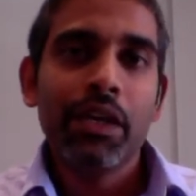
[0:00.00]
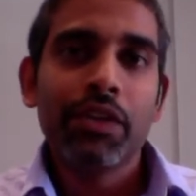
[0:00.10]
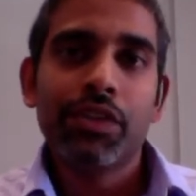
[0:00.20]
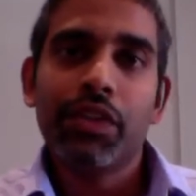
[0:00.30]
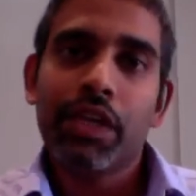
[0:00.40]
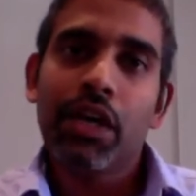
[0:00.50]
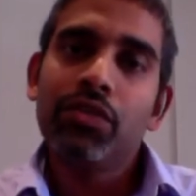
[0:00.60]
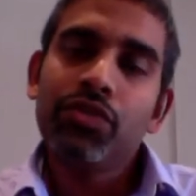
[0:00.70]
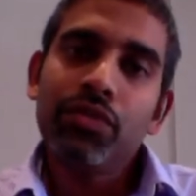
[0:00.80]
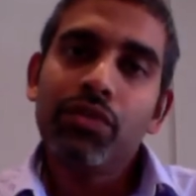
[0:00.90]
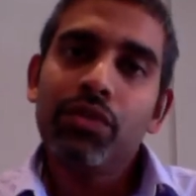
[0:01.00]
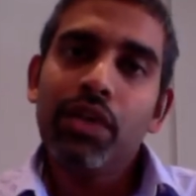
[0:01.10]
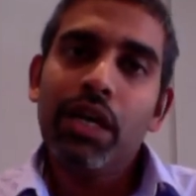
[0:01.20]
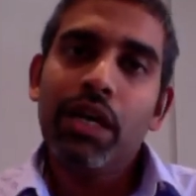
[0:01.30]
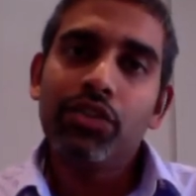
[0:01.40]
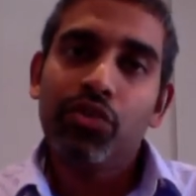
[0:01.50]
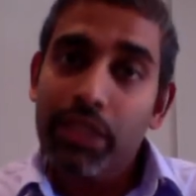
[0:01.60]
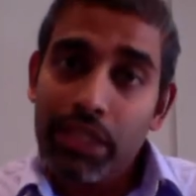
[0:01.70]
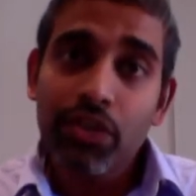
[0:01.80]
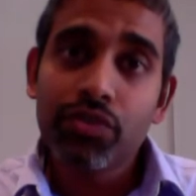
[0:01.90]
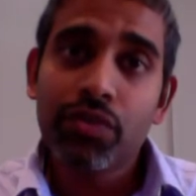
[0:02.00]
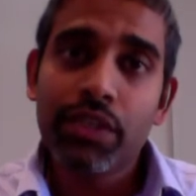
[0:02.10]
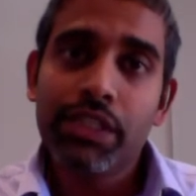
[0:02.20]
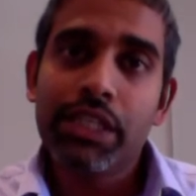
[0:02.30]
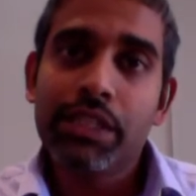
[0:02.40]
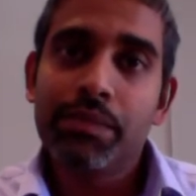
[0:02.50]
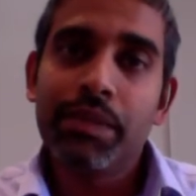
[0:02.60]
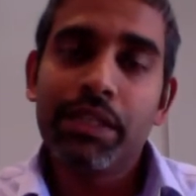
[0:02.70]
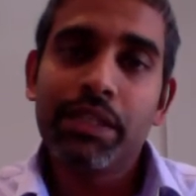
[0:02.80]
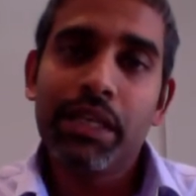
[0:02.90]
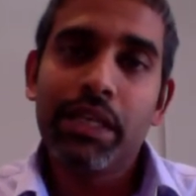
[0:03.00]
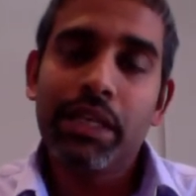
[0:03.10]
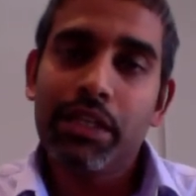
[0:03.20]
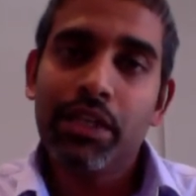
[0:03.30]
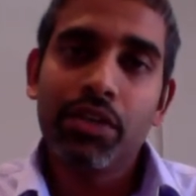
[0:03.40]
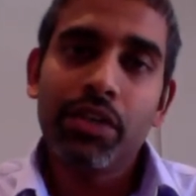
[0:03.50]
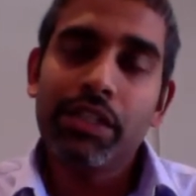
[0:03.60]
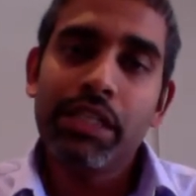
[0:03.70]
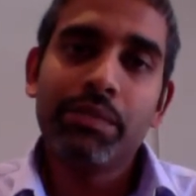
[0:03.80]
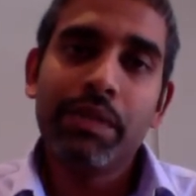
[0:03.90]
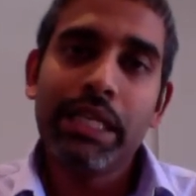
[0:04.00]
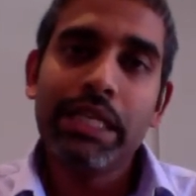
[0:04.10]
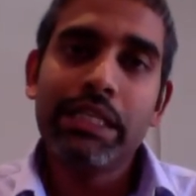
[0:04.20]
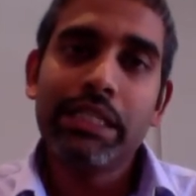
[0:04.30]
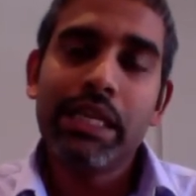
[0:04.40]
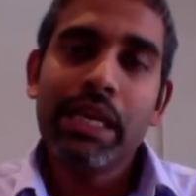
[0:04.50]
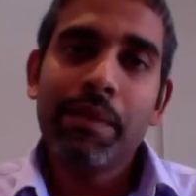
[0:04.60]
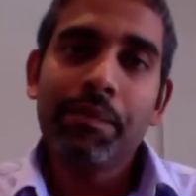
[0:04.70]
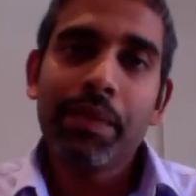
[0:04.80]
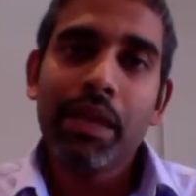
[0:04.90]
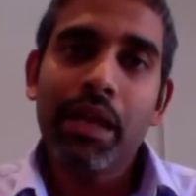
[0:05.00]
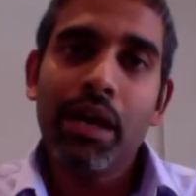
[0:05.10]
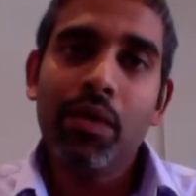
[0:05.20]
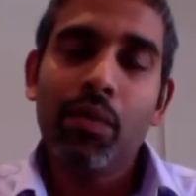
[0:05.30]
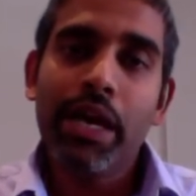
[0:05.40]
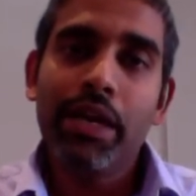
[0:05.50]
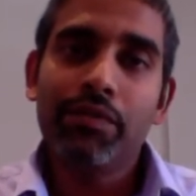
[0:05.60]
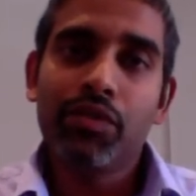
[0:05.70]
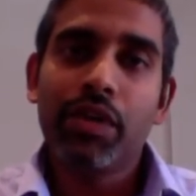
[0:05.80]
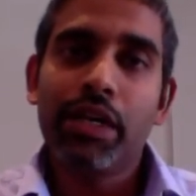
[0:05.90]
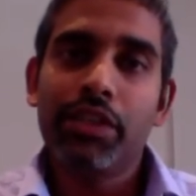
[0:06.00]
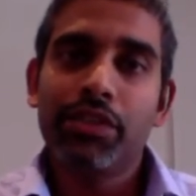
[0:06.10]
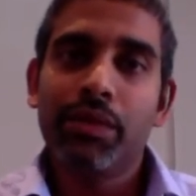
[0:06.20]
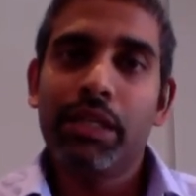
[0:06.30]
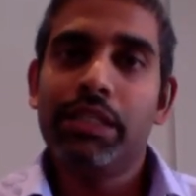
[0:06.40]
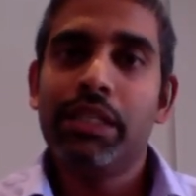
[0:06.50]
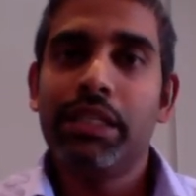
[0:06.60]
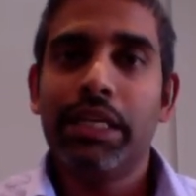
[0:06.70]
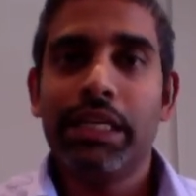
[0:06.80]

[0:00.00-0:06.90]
So the joint cultural assessment and clinical assessment is a way of trying to elicit the